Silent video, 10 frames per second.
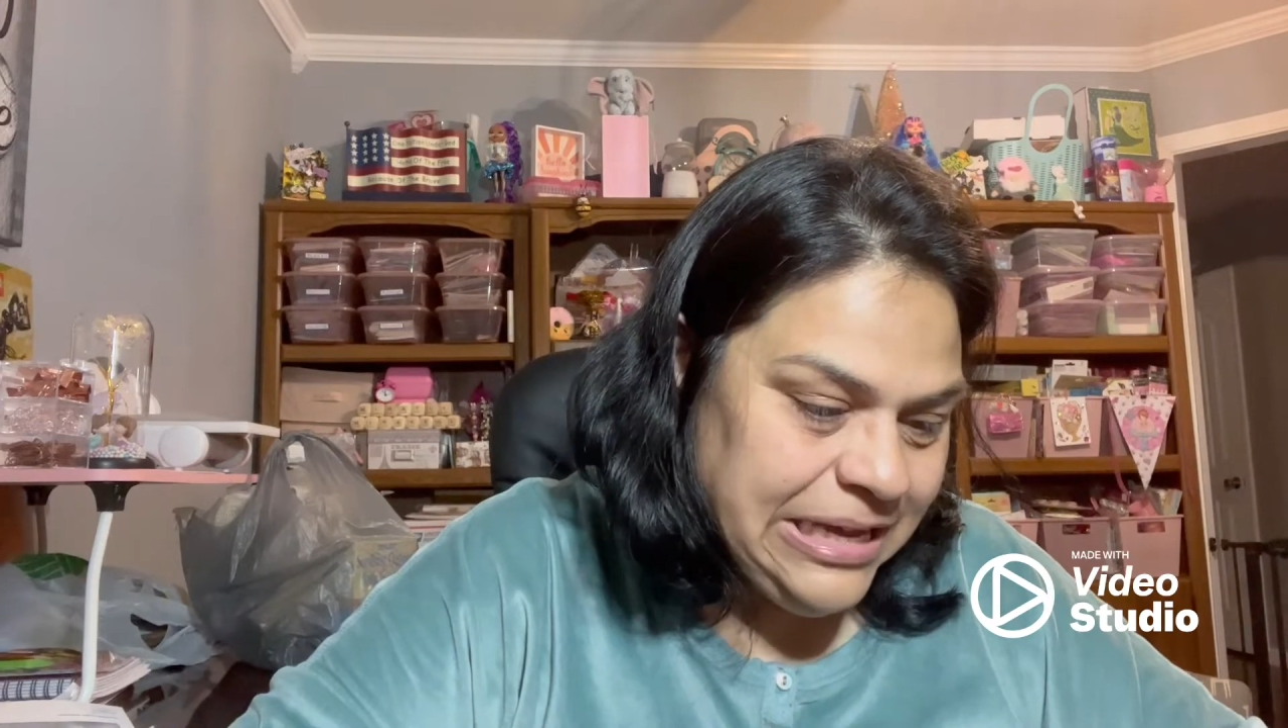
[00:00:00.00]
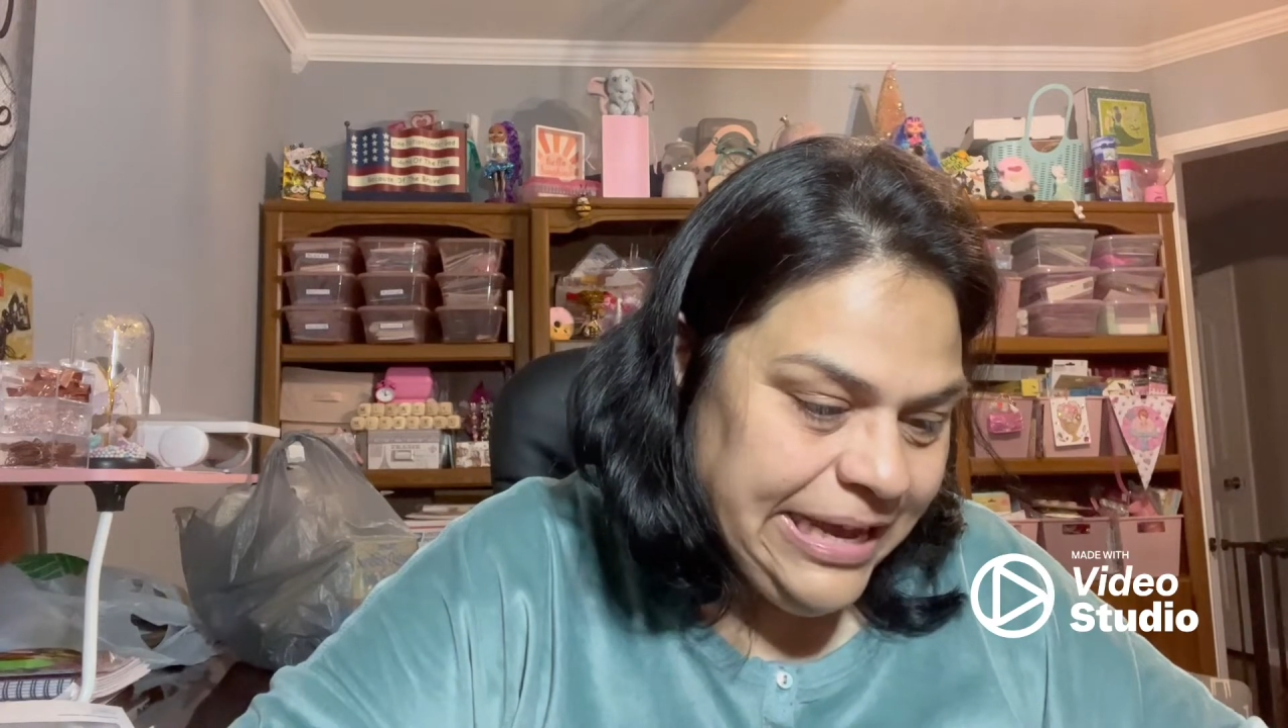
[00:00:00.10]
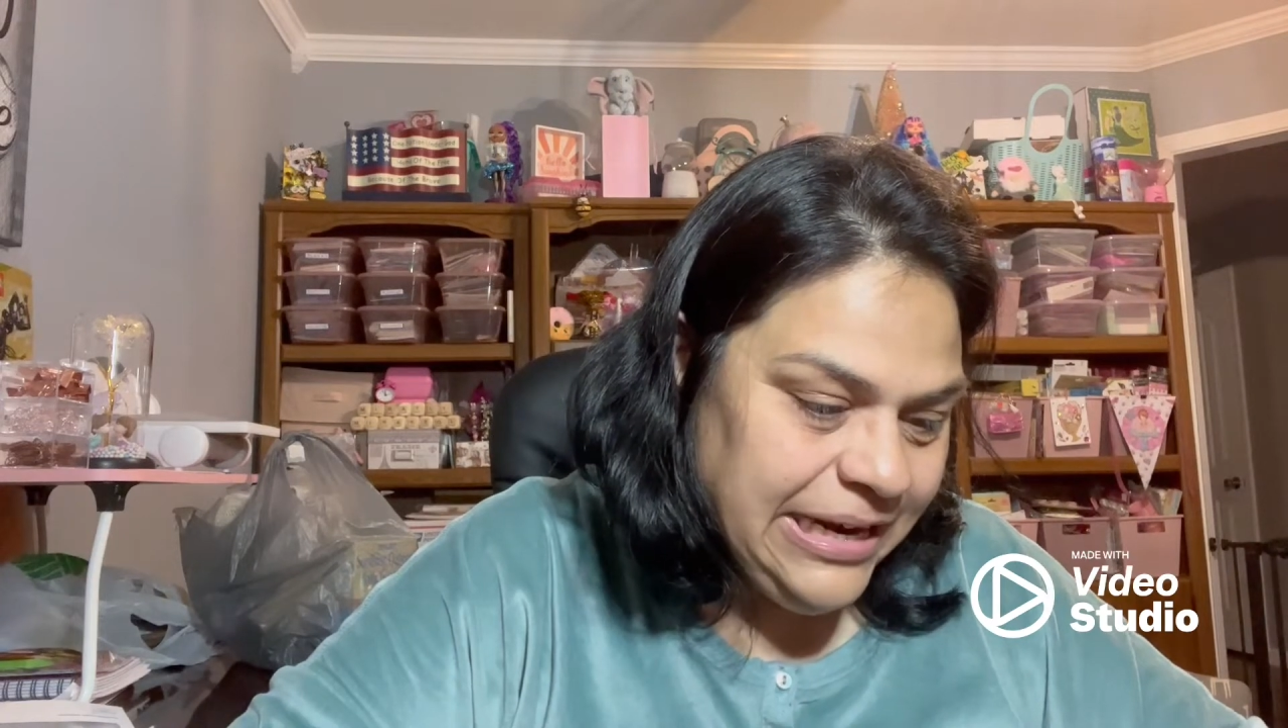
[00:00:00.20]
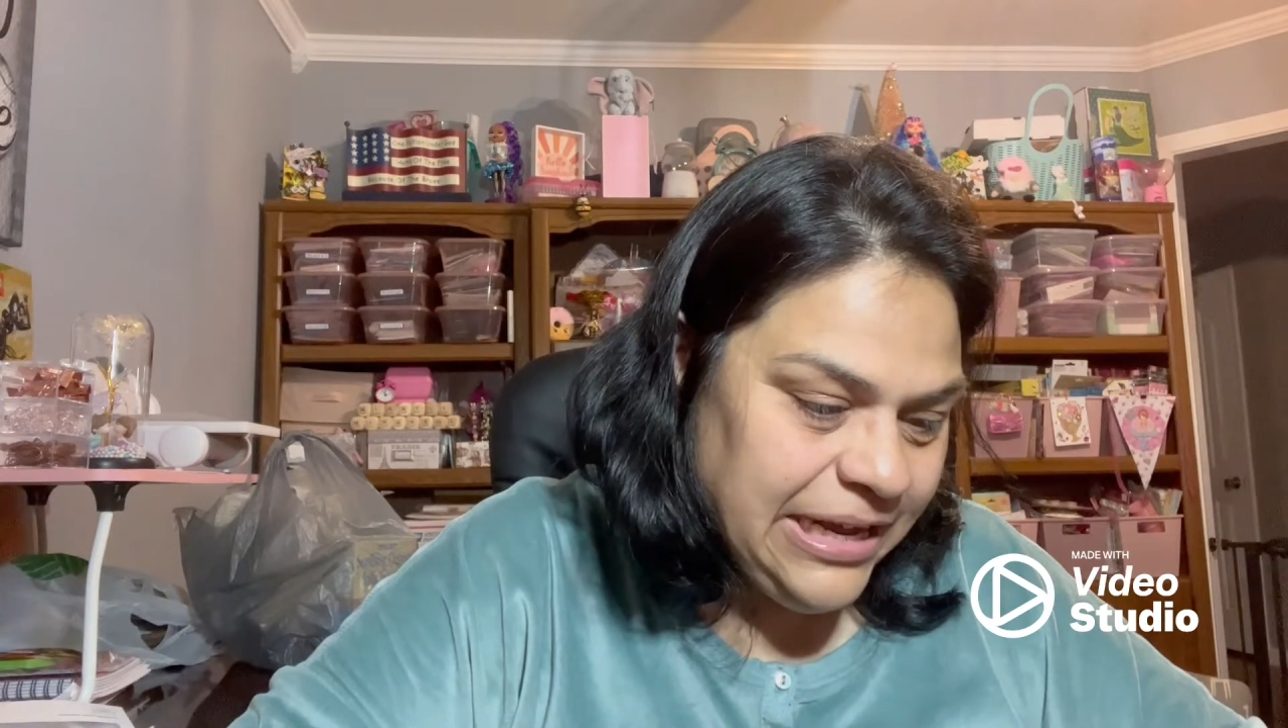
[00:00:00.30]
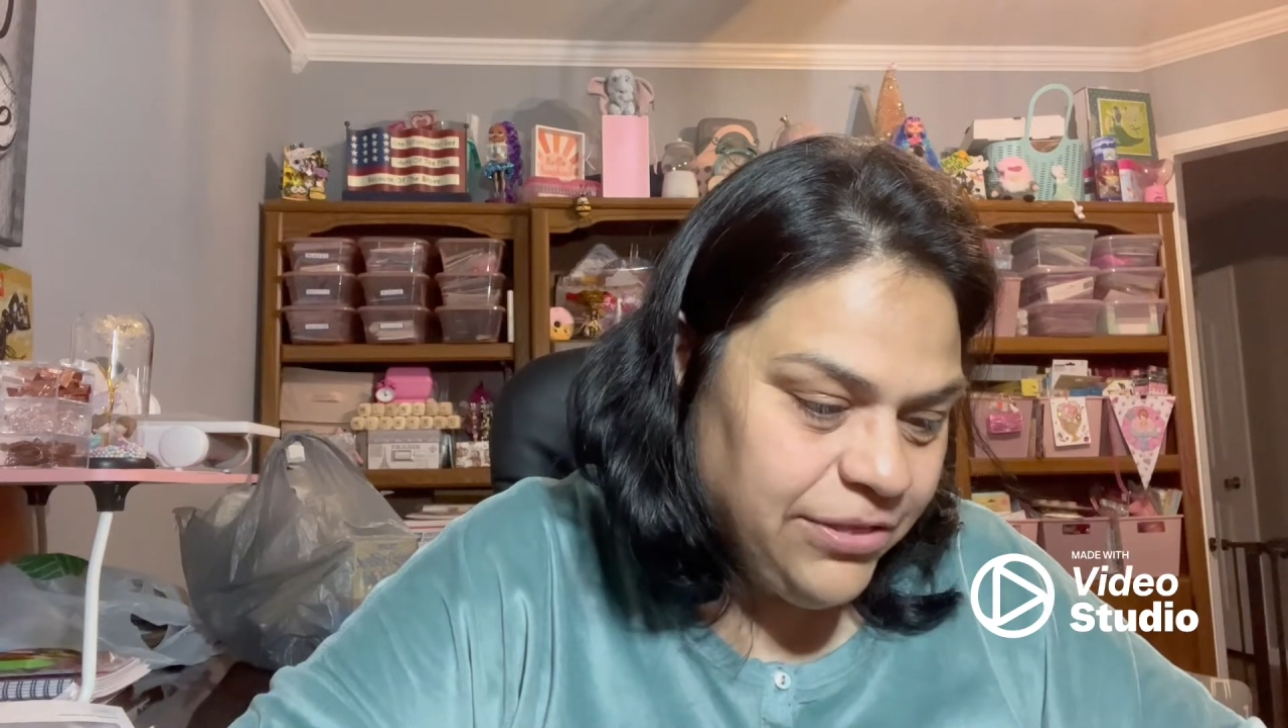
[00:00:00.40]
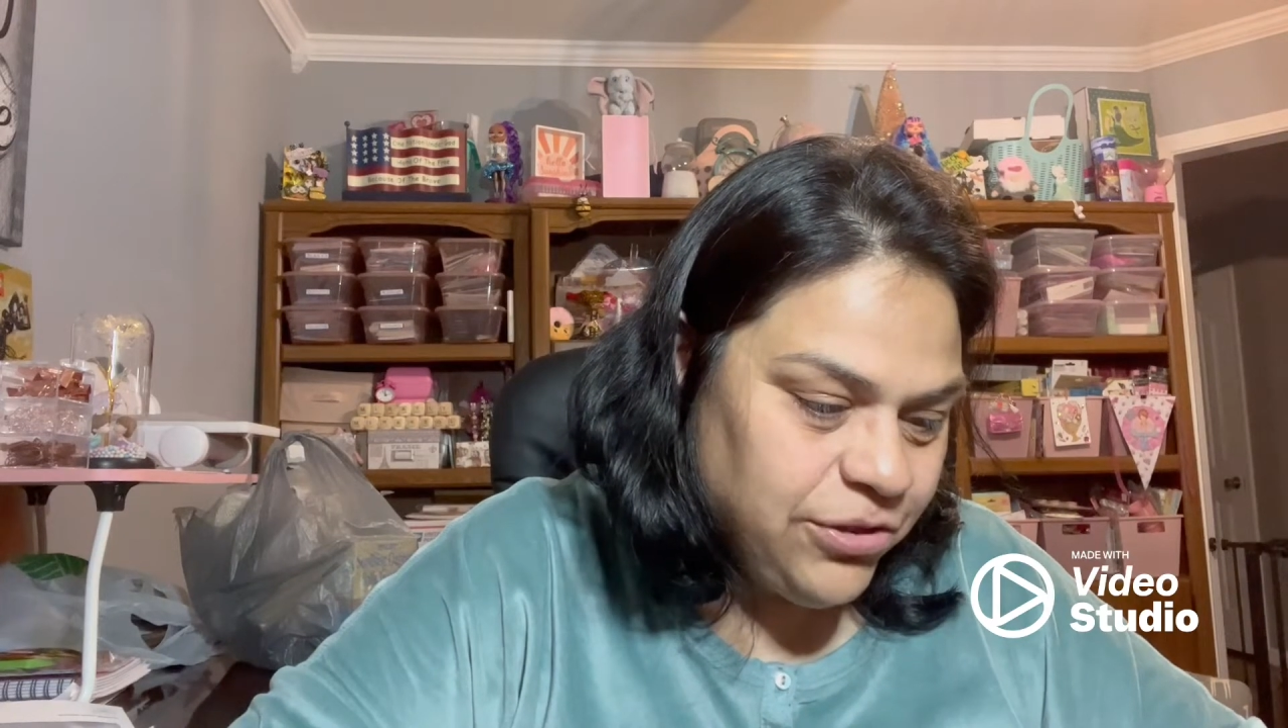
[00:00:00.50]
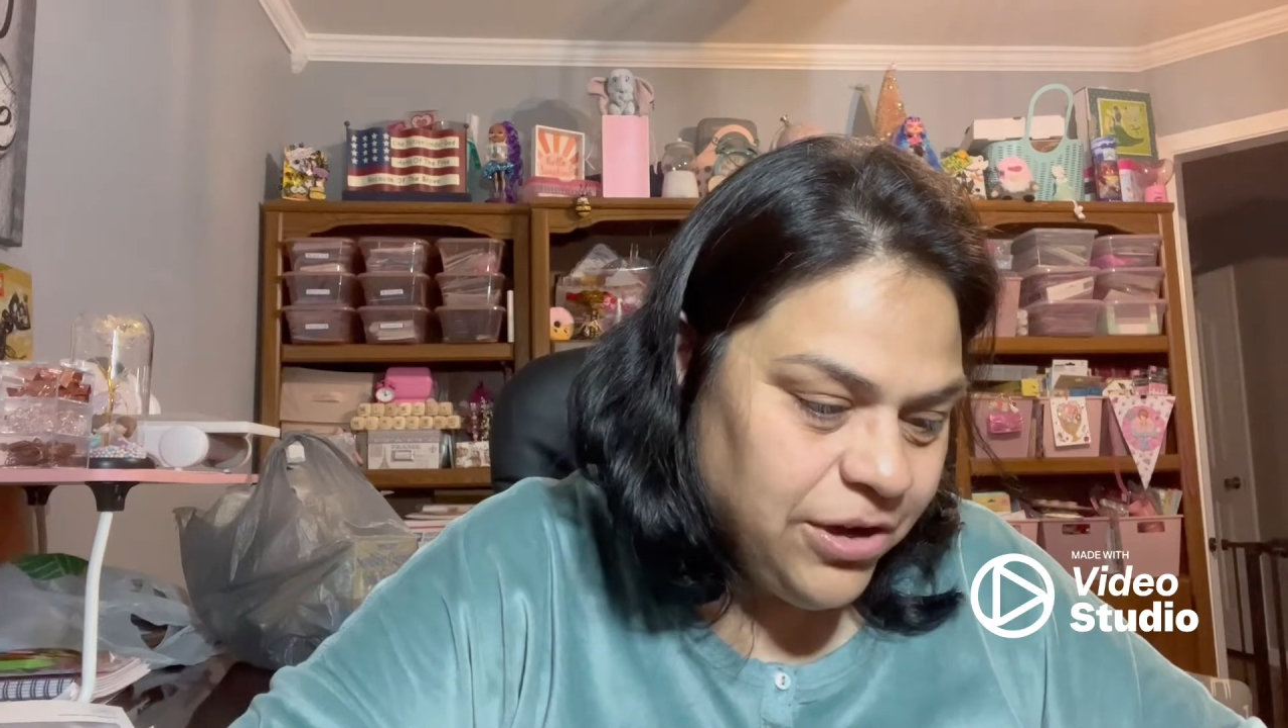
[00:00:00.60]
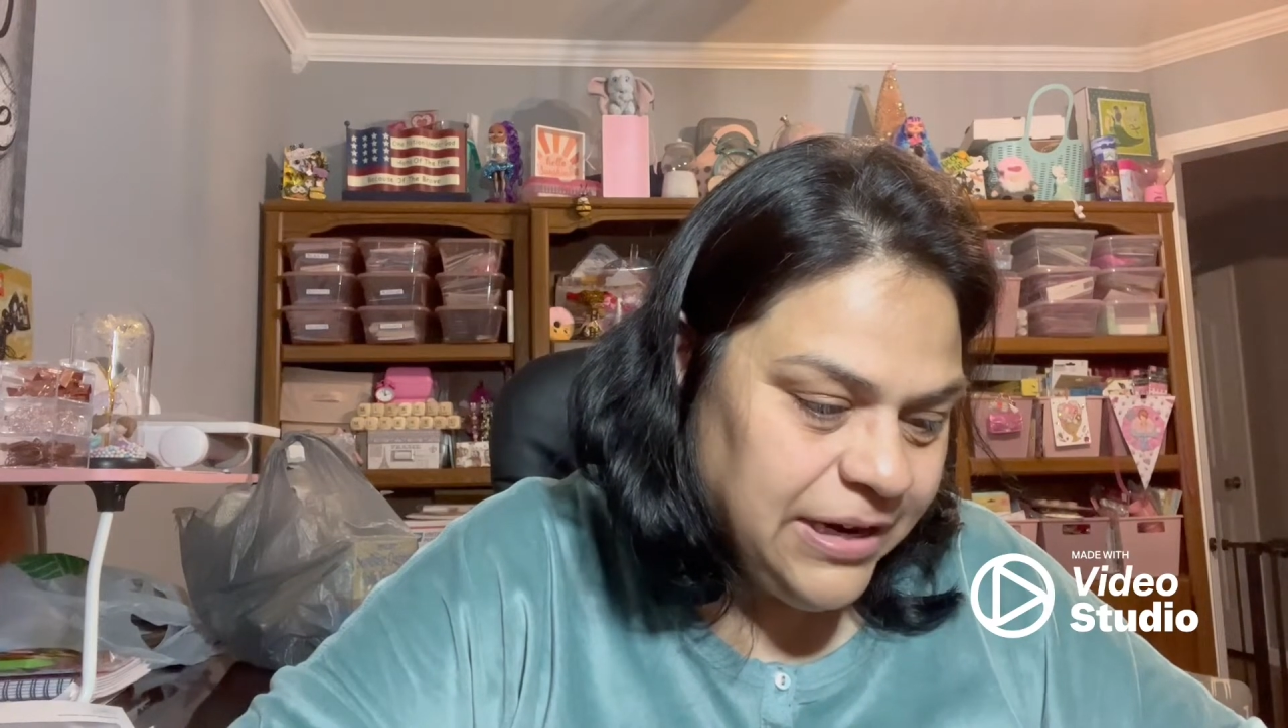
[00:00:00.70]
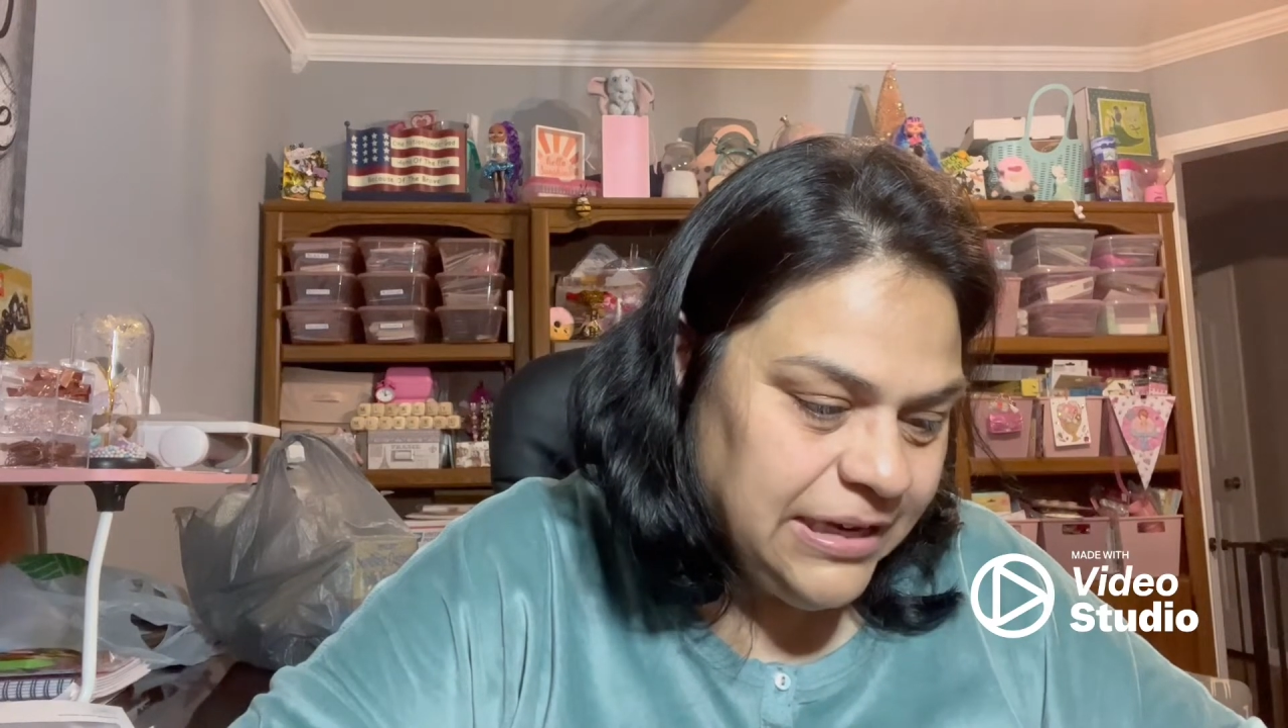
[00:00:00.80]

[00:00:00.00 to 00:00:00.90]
And I thought I